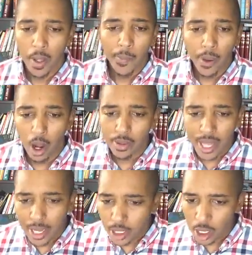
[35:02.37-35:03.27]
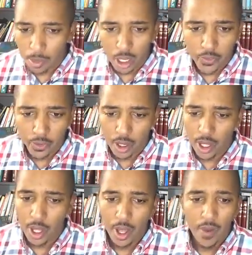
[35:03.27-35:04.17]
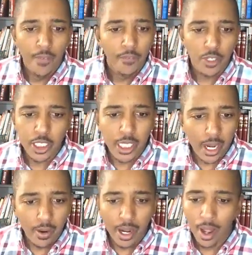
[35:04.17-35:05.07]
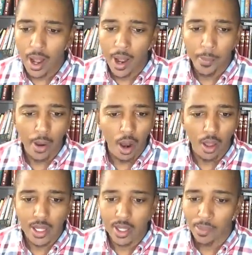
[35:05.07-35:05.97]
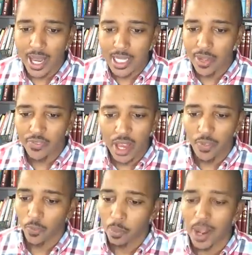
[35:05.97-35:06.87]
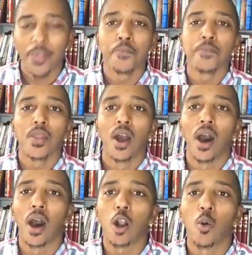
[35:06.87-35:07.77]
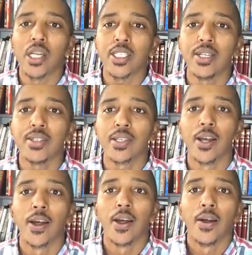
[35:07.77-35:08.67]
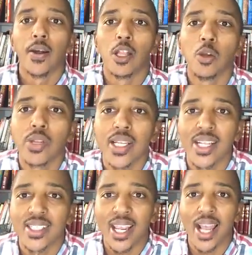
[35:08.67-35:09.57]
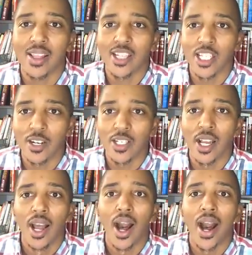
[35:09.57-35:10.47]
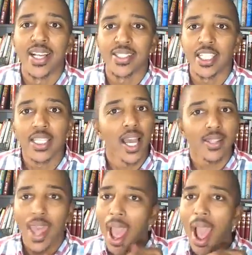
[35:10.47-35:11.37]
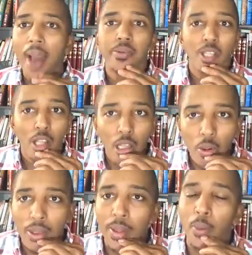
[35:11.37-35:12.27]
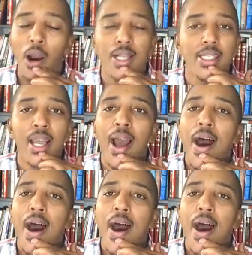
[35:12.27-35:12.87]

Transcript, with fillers: Paul, thank you so much for, for sharing. Um, Paul is an amazing, faithful brother. Uh, questions? Luther challenged the Catholic Church. Uh, his, yes, absolutely, Margie.